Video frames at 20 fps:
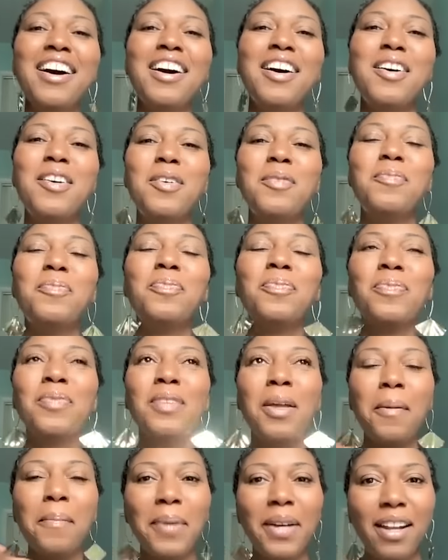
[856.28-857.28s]
um,
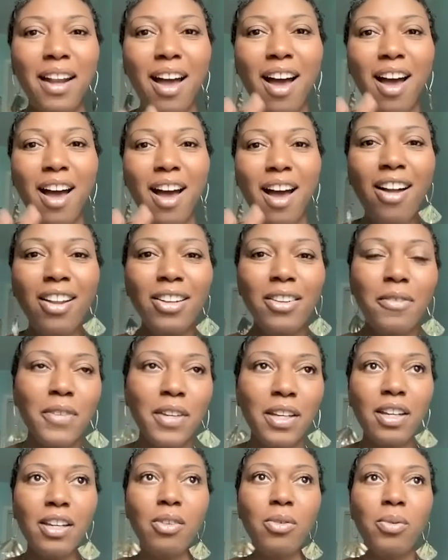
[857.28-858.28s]
but all of
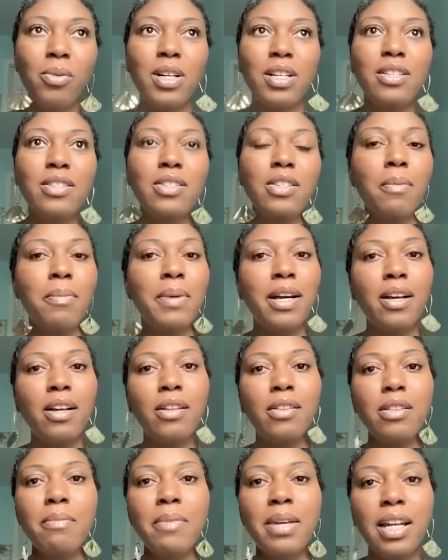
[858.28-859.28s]
it was
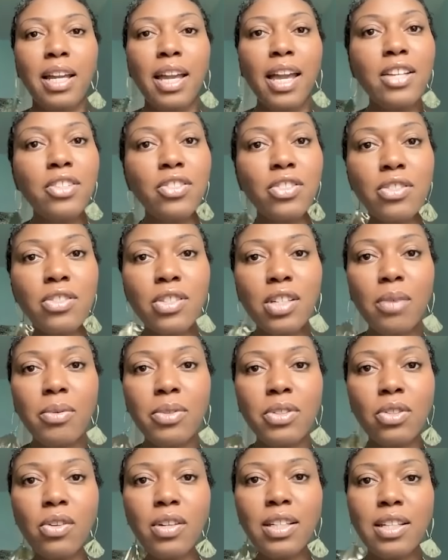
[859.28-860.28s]
about the medications that I
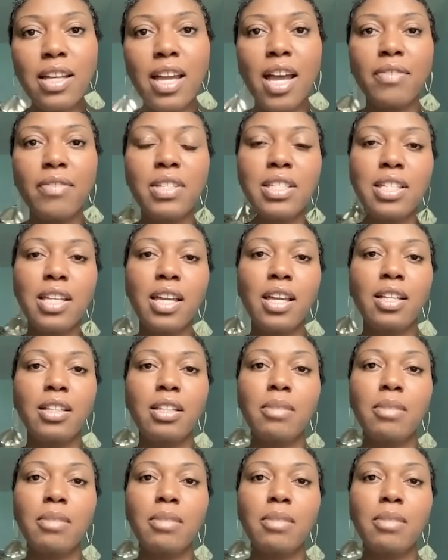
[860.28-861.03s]
was going to have to take,